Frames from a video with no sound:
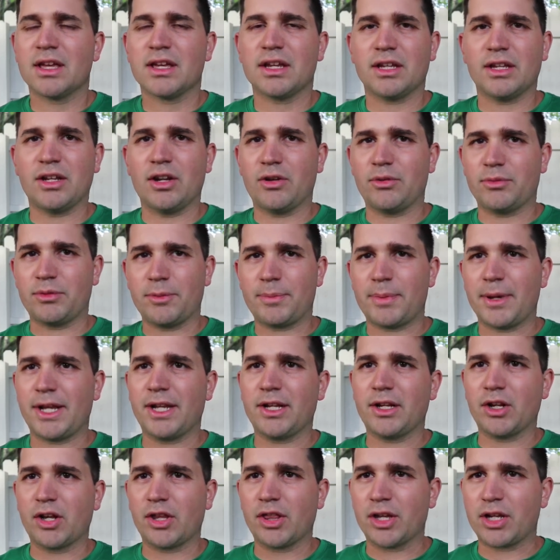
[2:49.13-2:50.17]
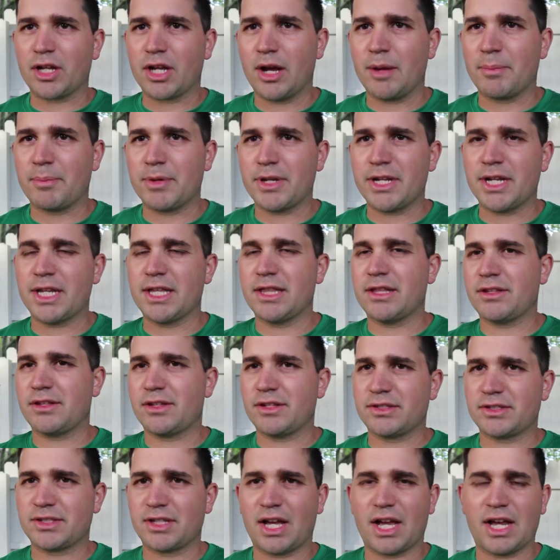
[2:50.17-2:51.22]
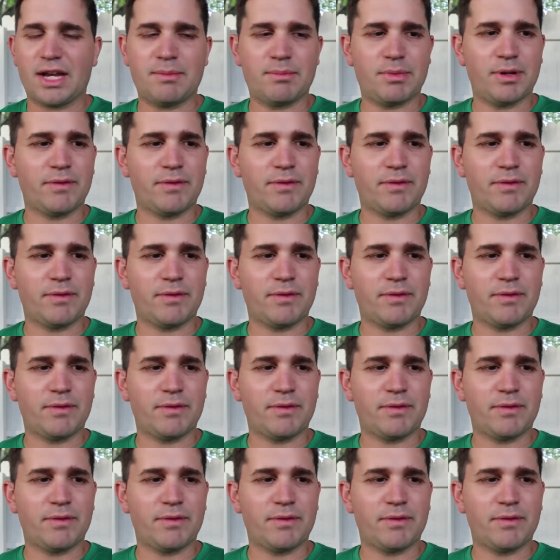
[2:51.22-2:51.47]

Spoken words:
you know, depending on the company and the design.